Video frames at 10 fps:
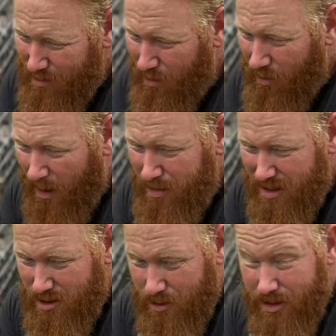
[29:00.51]

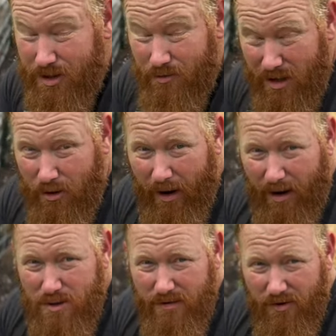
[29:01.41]
probably do three
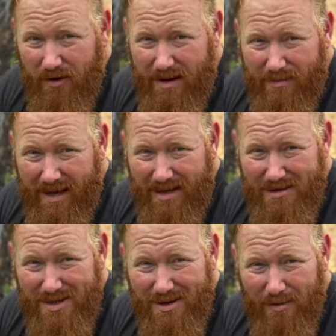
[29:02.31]
rounds of green
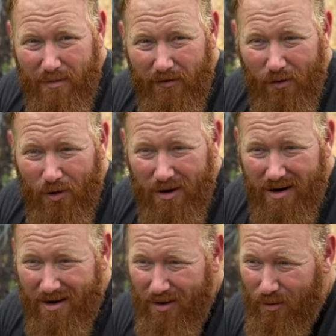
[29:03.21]
beans before
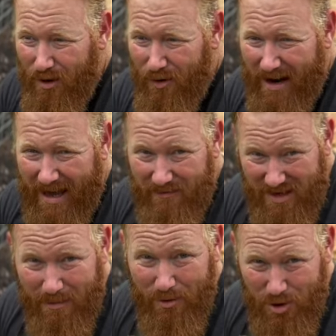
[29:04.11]
we run out of
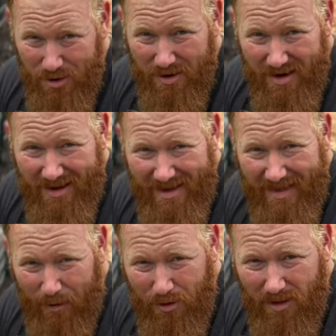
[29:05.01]
temperature
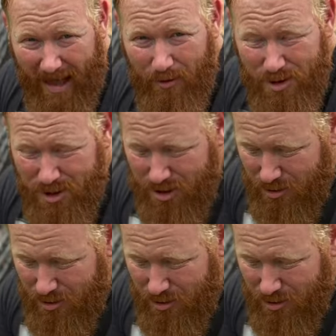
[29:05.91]
that will allow us to do